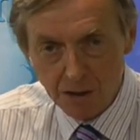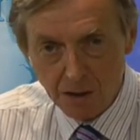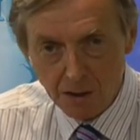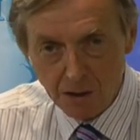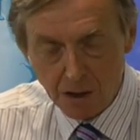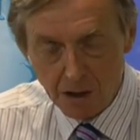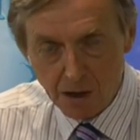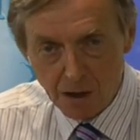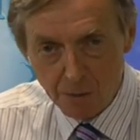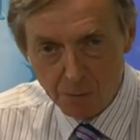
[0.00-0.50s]

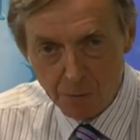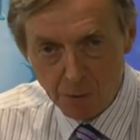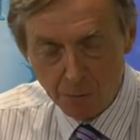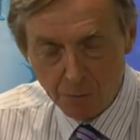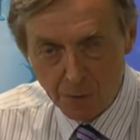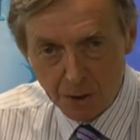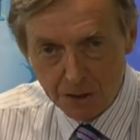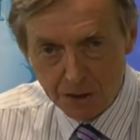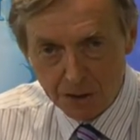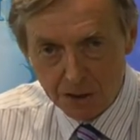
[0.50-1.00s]

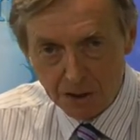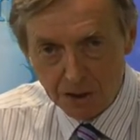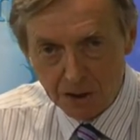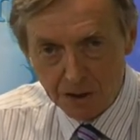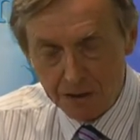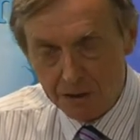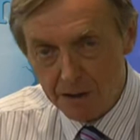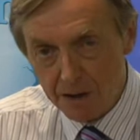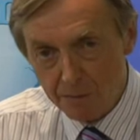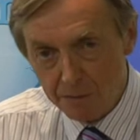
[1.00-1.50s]
But
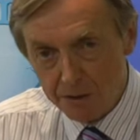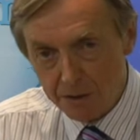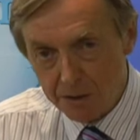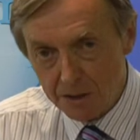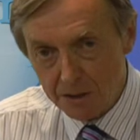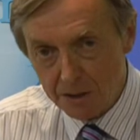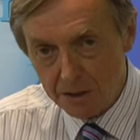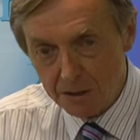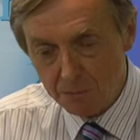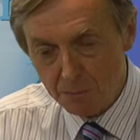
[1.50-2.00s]
basically there is
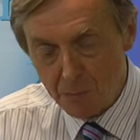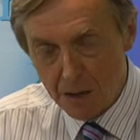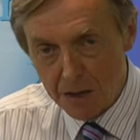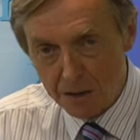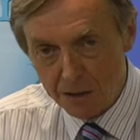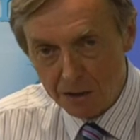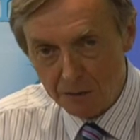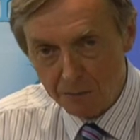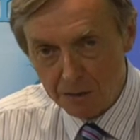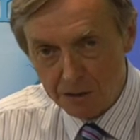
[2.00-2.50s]
this
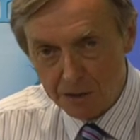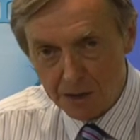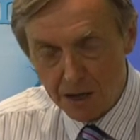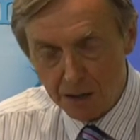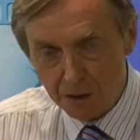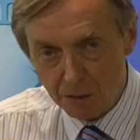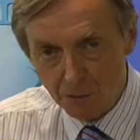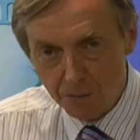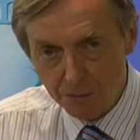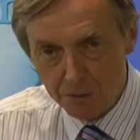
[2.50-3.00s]
massive
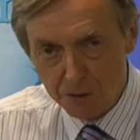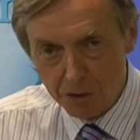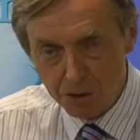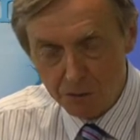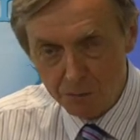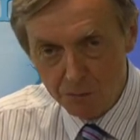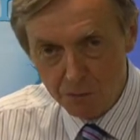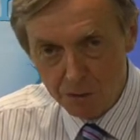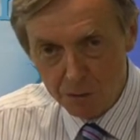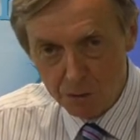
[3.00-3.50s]
attack on the
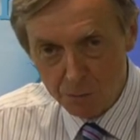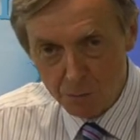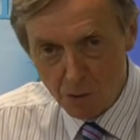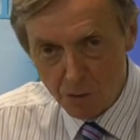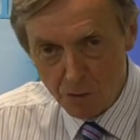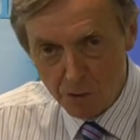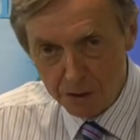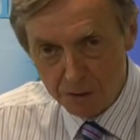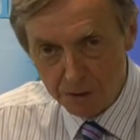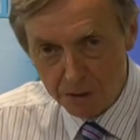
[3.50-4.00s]
children's
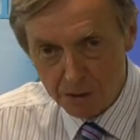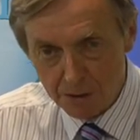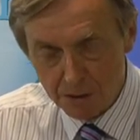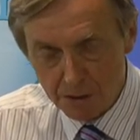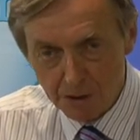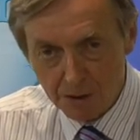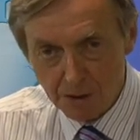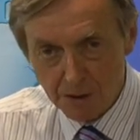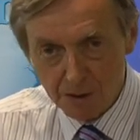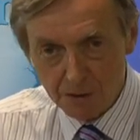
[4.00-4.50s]
minds.
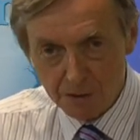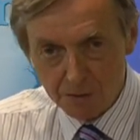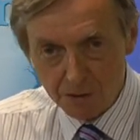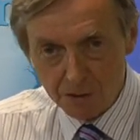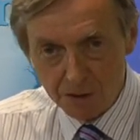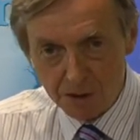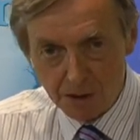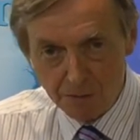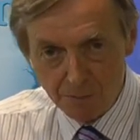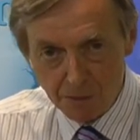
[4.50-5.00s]

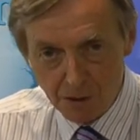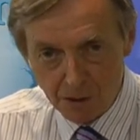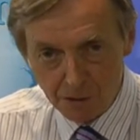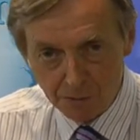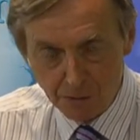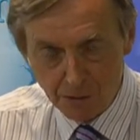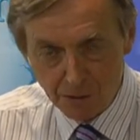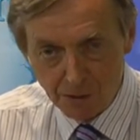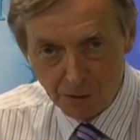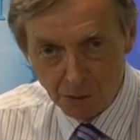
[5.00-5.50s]
Just give you
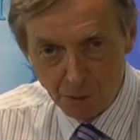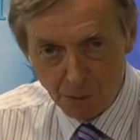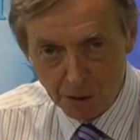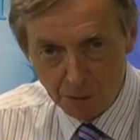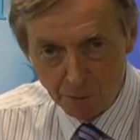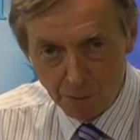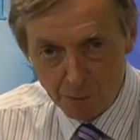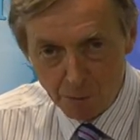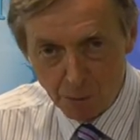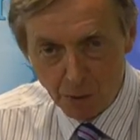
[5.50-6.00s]
a quick
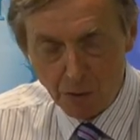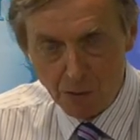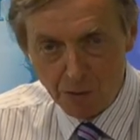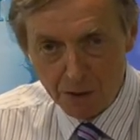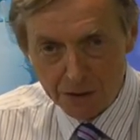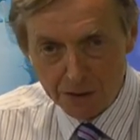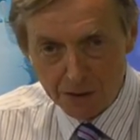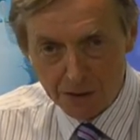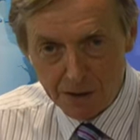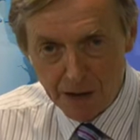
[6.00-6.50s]

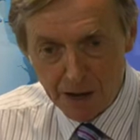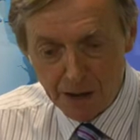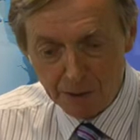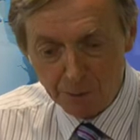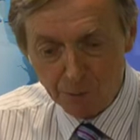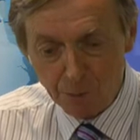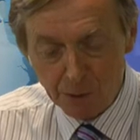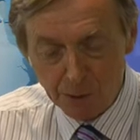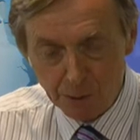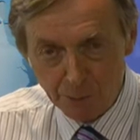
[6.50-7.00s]
reply to
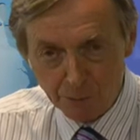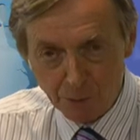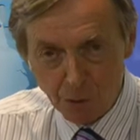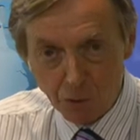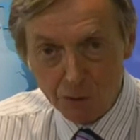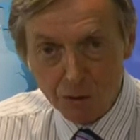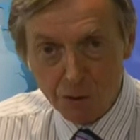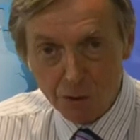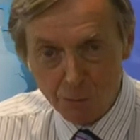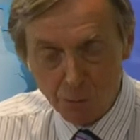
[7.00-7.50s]
that. We've
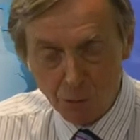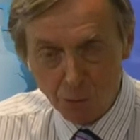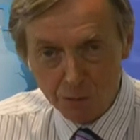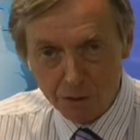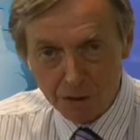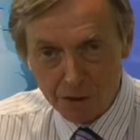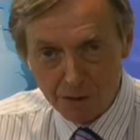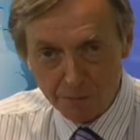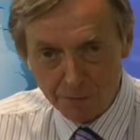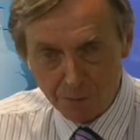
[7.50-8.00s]
got some more
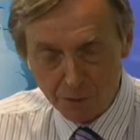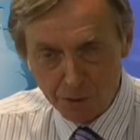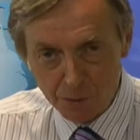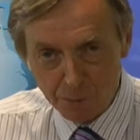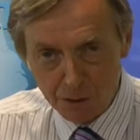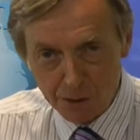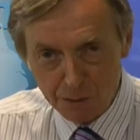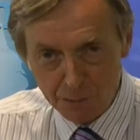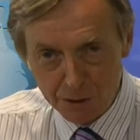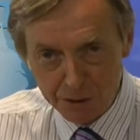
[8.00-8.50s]
stuff on the
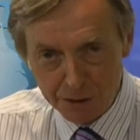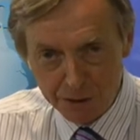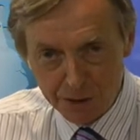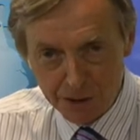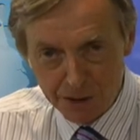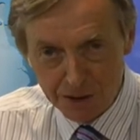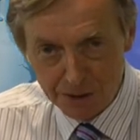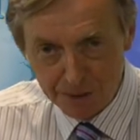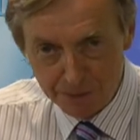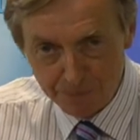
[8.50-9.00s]

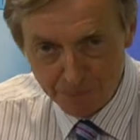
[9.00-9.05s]
BBC.